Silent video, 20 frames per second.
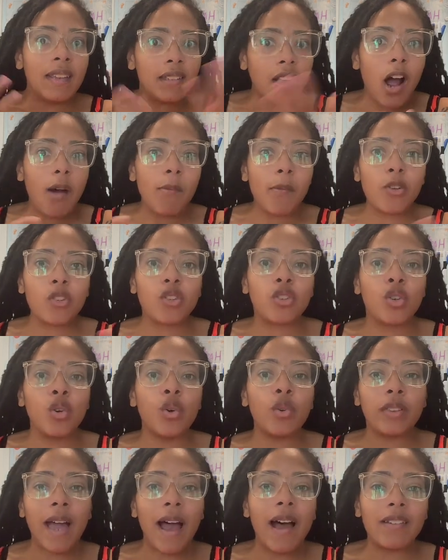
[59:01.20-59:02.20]
It's almost
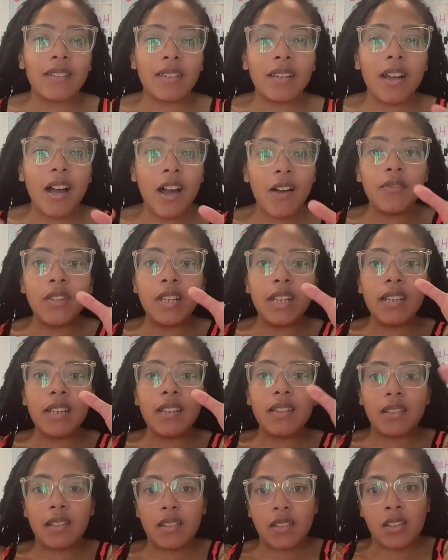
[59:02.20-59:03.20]
2,000 of
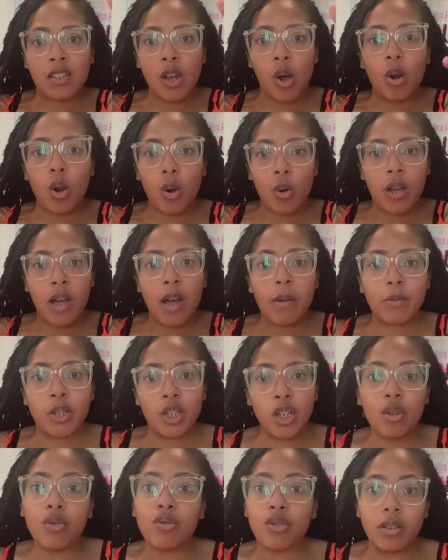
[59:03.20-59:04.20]
these solo cup
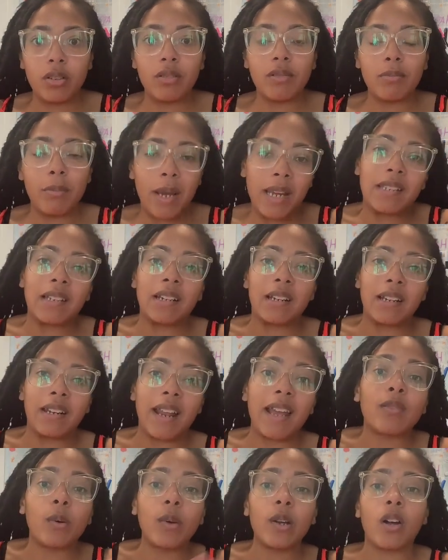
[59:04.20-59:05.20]
children, basically.
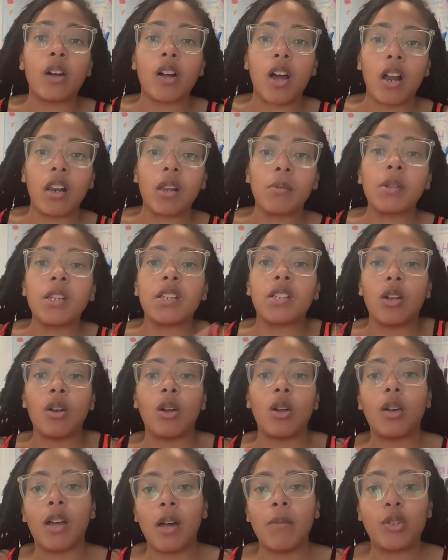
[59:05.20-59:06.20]
That's what we're going to call them, the
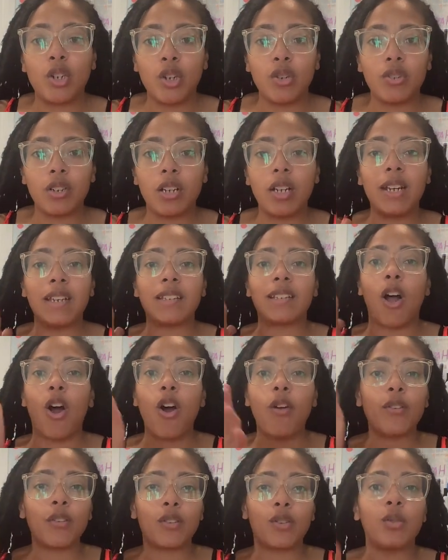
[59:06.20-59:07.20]
solo cup children. It's
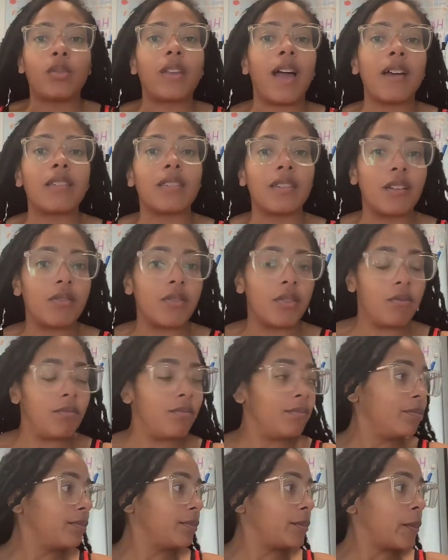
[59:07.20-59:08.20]
over 2,000 of
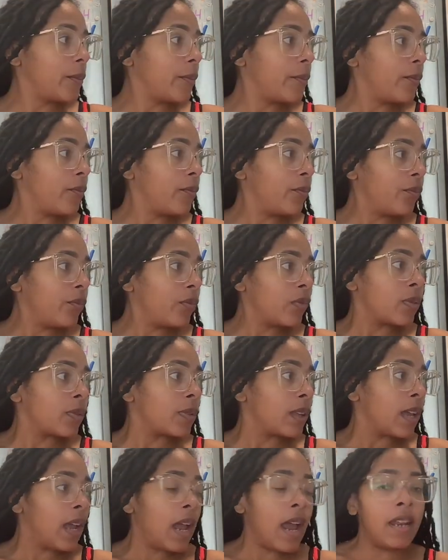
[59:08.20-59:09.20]

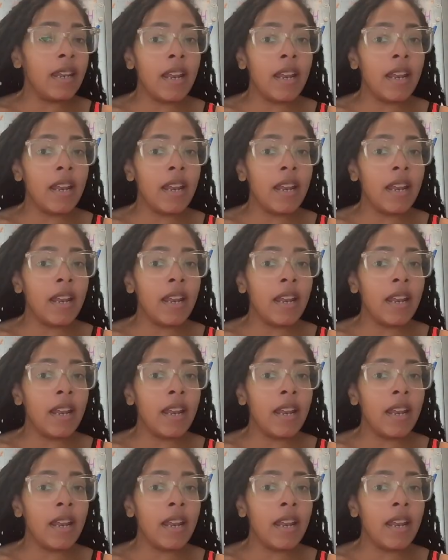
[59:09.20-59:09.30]
them.